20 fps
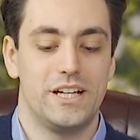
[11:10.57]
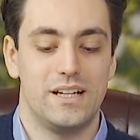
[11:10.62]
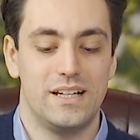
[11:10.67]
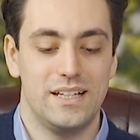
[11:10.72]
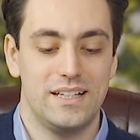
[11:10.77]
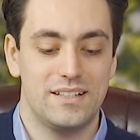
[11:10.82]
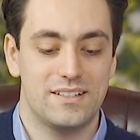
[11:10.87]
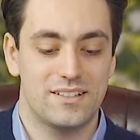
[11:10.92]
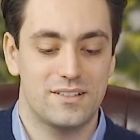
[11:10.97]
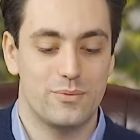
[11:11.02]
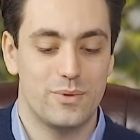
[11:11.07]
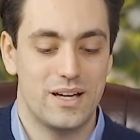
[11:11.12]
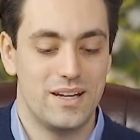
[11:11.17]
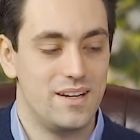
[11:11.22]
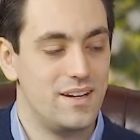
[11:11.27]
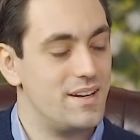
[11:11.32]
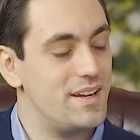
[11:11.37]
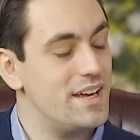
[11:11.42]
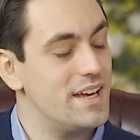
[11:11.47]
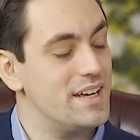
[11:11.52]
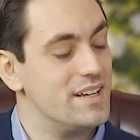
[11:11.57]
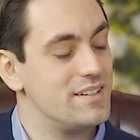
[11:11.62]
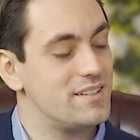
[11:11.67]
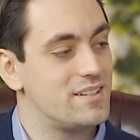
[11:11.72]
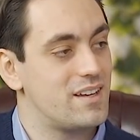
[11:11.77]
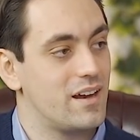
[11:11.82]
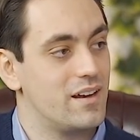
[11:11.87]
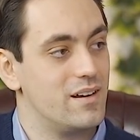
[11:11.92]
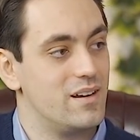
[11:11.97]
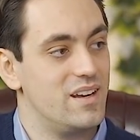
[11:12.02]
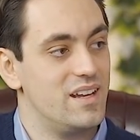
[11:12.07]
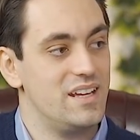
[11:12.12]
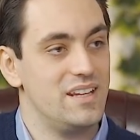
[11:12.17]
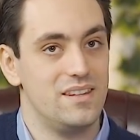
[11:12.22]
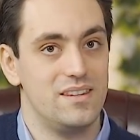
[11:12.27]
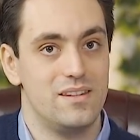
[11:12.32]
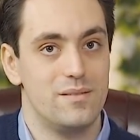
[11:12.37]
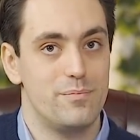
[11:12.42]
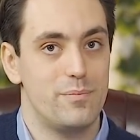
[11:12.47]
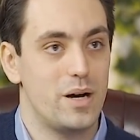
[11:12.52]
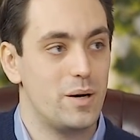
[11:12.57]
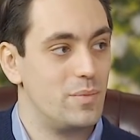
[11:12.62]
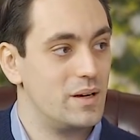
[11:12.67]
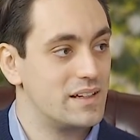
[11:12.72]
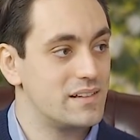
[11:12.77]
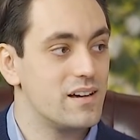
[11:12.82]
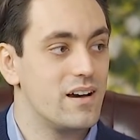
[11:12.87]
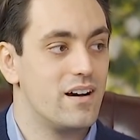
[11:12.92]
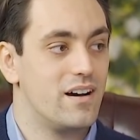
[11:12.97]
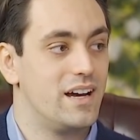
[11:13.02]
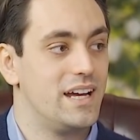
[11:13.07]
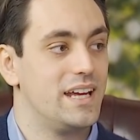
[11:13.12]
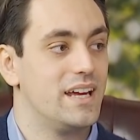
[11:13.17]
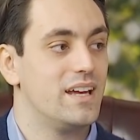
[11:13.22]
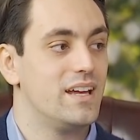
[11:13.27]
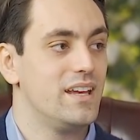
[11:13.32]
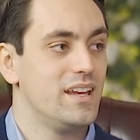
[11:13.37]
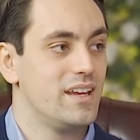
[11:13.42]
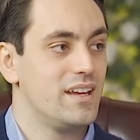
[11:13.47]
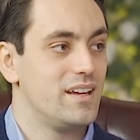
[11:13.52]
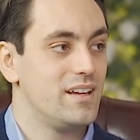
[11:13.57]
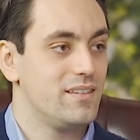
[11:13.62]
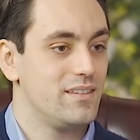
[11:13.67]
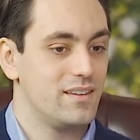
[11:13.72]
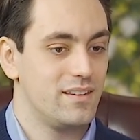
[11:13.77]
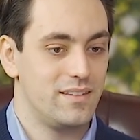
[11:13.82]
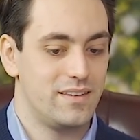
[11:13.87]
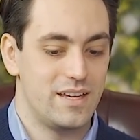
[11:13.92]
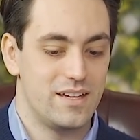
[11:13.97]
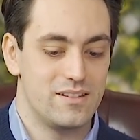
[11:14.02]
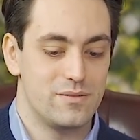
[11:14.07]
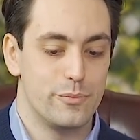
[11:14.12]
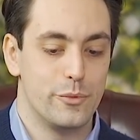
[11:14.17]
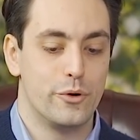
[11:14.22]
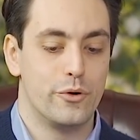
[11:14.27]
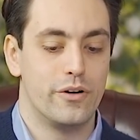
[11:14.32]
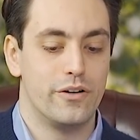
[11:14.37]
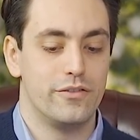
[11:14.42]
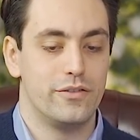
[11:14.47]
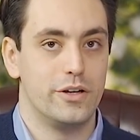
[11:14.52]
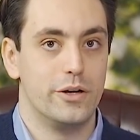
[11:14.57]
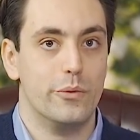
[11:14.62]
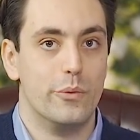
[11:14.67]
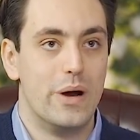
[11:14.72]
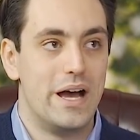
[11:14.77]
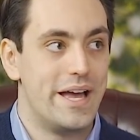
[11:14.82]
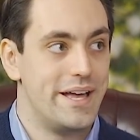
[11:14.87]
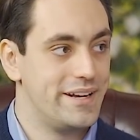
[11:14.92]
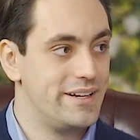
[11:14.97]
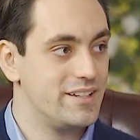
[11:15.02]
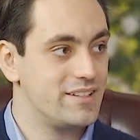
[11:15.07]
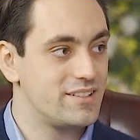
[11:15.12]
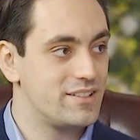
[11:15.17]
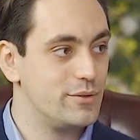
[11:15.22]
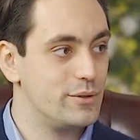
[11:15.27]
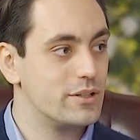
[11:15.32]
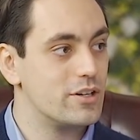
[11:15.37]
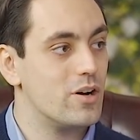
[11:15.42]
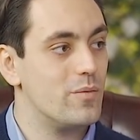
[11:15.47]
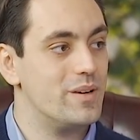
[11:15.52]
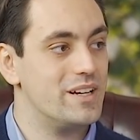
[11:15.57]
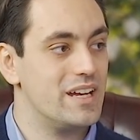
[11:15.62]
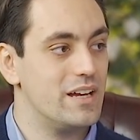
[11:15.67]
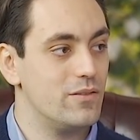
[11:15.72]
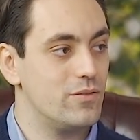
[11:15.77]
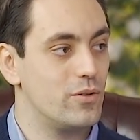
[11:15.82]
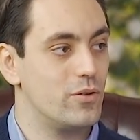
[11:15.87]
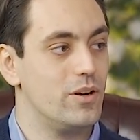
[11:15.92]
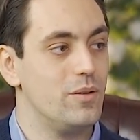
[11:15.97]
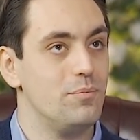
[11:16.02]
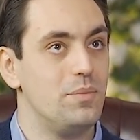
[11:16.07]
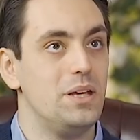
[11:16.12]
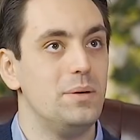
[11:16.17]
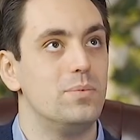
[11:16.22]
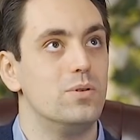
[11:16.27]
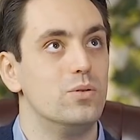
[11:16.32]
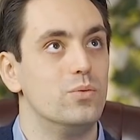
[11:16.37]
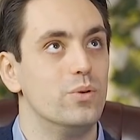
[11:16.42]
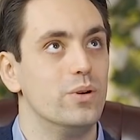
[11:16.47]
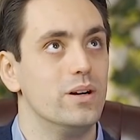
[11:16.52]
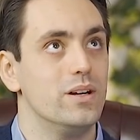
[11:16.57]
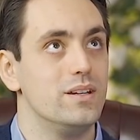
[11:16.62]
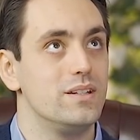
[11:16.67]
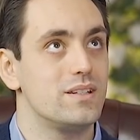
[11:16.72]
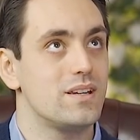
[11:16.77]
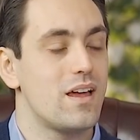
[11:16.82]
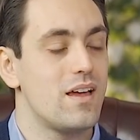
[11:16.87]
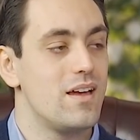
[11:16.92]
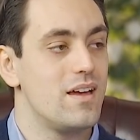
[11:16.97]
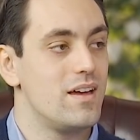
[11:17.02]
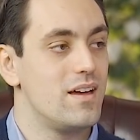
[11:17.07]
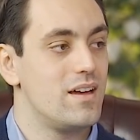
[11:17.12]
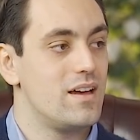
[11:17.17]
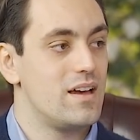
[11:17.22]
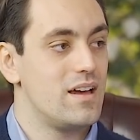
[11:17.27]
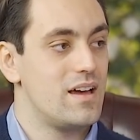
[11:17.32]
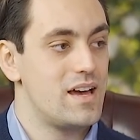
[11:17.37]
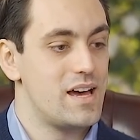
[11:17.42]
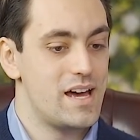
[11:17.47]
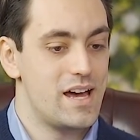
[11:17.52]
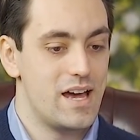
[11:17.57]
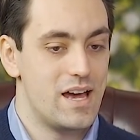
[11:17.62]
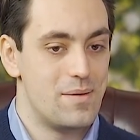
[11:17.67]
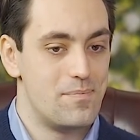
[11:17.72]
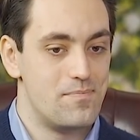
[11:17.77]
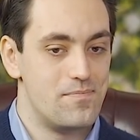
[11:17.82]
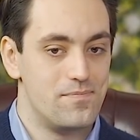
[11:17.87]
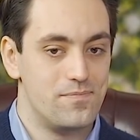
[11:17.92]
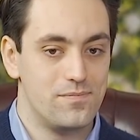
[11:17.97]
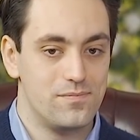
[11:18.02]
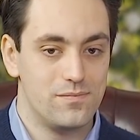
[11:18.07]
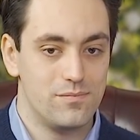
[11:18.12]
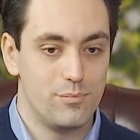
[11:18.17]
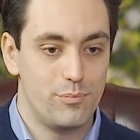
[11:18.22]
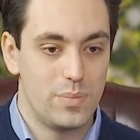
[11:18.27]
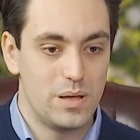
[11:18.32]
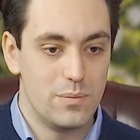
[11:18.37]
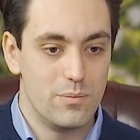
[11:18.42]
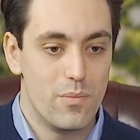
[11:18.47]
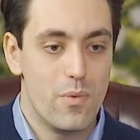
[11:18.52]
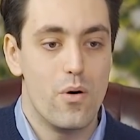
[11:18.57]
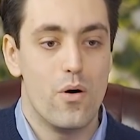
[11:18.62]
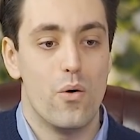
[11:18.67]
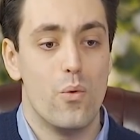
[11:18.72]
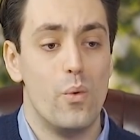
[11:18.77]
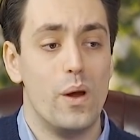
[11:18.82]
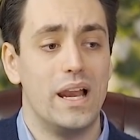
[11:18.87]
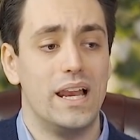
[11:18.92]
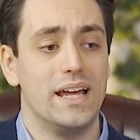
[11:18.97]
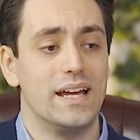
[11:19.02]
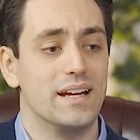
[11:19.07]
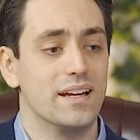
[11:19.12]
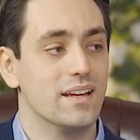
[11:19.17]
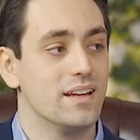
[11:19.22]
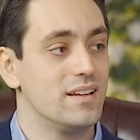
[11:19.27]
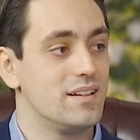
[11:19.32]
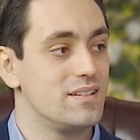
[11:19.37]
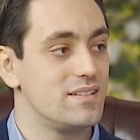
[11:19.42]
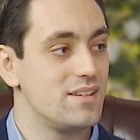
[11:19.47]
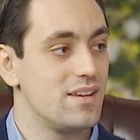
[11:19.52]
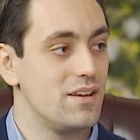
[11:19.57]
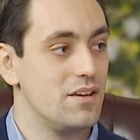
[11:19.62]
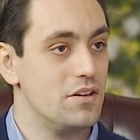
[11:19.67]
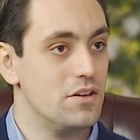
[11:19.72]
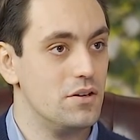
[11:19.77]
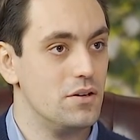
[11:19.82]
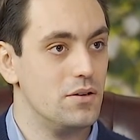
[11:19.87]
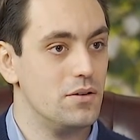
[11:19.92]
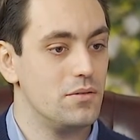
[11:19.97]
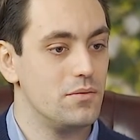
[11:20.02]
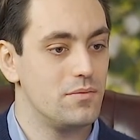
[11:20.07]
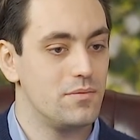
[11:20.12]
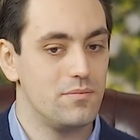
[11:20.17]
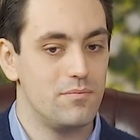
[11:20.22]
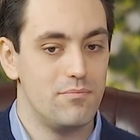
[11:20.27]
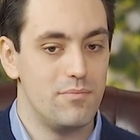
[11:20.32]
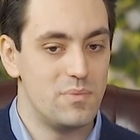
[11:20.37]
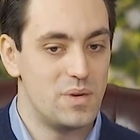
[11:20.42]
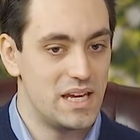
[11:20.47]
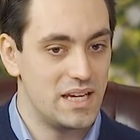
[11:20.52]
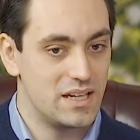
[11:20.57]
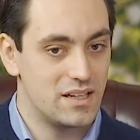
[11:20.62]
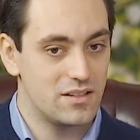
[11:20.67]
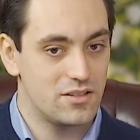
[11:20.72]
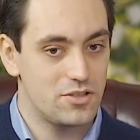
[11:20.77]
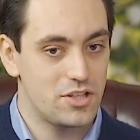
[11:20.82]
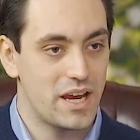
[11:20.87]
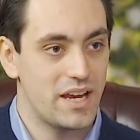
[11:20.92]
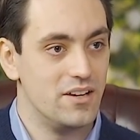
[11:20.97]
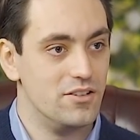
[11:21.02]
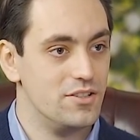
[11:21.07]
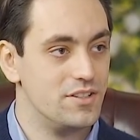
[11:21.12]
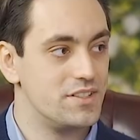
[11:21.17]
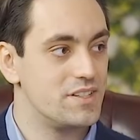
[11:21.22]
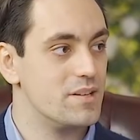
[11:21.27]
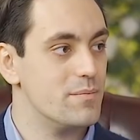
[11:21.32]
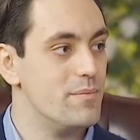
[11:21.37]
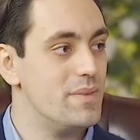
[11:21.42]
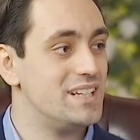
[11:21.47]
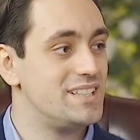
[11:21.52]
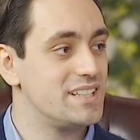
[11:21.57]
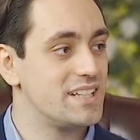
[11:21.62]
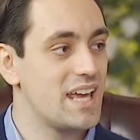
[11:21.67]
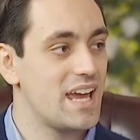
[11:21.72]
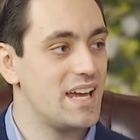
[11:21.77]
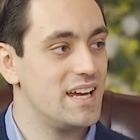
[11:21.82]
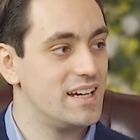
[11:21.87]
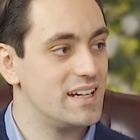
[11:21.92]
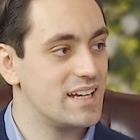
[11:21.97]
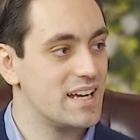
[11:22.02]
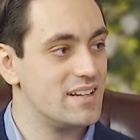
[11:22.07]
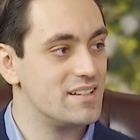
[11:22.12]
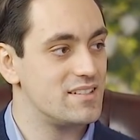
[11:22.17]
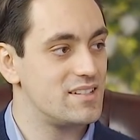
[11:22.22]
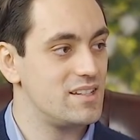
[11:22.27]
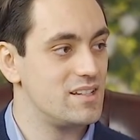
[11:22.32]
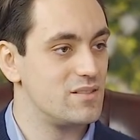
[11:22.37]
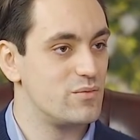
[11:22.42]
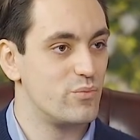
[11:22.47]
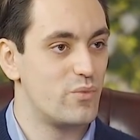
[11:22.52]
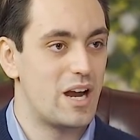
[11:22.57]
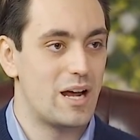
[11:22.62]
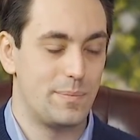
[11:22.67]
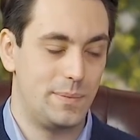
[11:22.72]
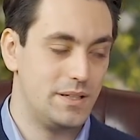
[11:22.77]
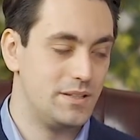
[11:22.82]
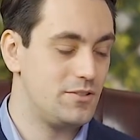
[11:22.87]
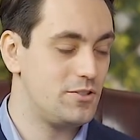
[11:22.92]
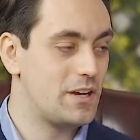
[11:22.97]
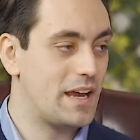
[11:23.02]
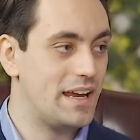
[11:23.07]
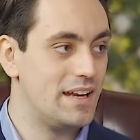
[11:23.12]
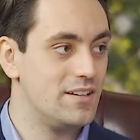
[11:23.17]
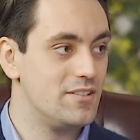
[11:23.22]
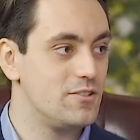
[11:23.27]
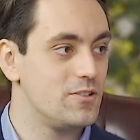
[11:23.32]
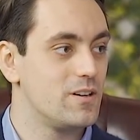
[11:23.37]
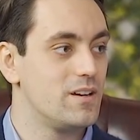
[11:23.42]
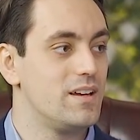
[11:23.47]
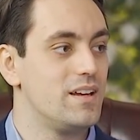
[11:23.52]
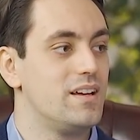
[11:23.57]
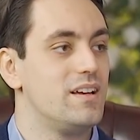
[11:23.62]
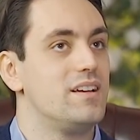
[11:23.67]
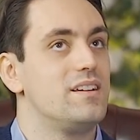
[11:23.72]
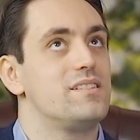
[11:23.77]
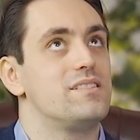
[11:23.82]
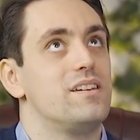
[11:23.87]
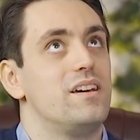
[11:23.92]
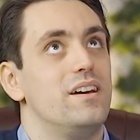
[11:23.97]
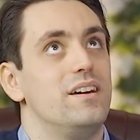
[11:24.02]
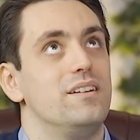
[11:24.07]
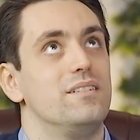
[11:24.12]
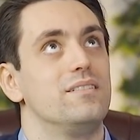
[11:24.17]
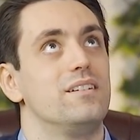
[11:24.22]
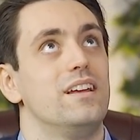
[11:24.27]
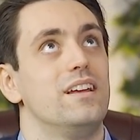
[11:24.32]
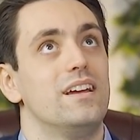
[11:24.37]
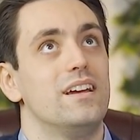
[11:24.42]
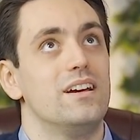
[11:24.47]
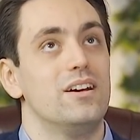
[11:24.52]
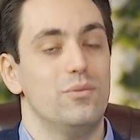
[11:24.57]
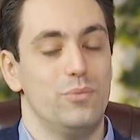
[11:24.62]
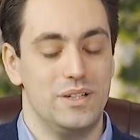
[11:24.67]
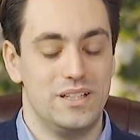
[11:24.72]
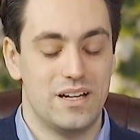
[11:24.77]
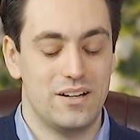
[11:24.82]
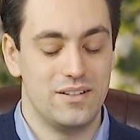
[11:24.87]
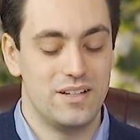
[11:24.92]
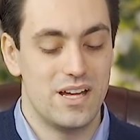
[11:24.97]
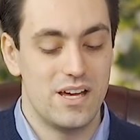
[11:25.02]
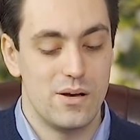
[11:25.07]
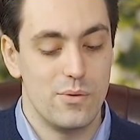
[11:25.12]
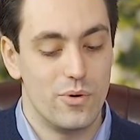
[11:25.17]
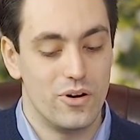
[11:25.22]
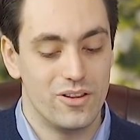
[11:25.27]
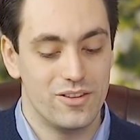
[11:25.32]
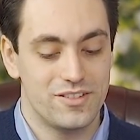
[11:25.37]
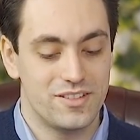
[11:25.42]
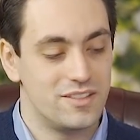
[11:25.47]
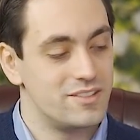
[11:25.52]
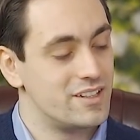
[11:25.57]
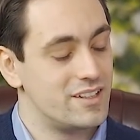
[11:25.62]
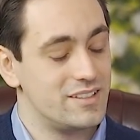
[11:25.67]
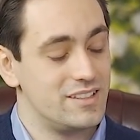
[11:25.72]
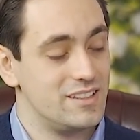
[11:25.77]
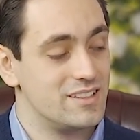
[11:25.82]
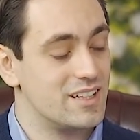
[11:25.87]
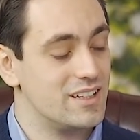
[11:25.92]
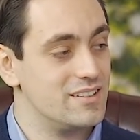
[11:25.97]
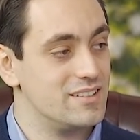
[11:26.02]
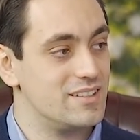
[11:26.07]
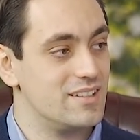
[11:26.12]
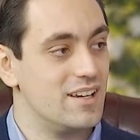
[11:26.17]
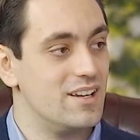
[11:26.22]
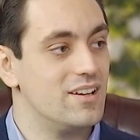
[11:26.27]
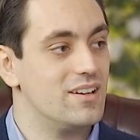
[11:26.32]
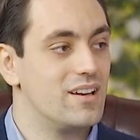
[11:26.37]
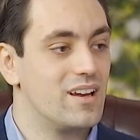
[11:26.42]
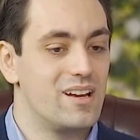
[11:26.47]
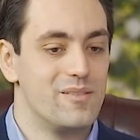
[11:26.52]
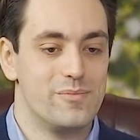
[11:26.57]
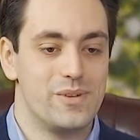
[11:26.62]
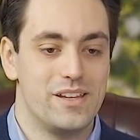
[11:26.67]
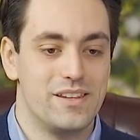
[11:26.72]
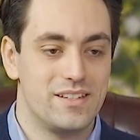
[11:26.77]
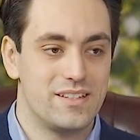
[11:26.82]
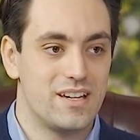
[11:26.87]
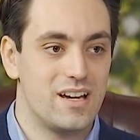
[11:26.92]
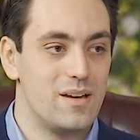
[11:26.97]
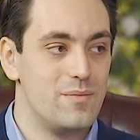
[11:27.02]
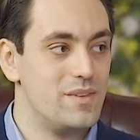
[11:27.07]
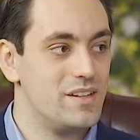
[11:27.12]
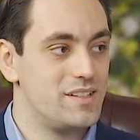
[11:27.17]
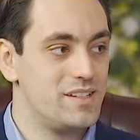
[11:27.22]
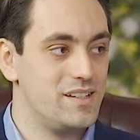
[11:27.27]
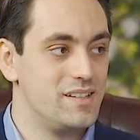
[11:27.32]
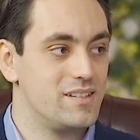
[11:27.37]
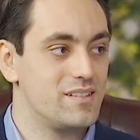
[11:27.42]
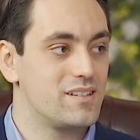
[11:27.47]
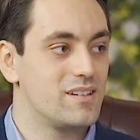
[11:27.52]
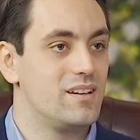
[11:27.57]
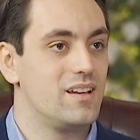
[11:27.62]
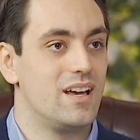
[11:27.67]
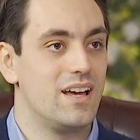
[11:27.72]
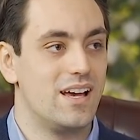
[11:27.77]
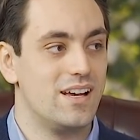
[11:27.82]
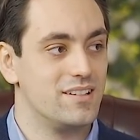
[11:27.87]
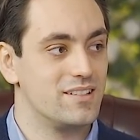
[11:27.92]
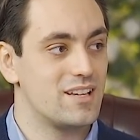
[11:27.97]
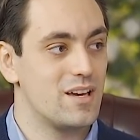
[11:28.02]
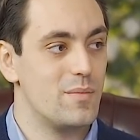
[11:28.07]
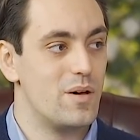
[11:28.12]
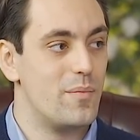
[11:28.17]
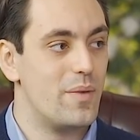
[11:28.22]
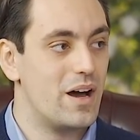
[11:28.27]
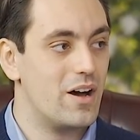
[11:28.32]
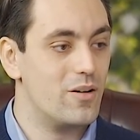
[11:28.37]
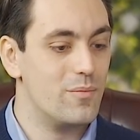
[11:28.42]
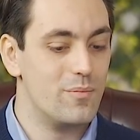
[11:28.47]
at least when it's done in the public eye, there's more of an awareness to accommodate for it, and people would be more willing to make changes to mitigate against this rapid change. So we don't know what society is going to look like by the time this has come about.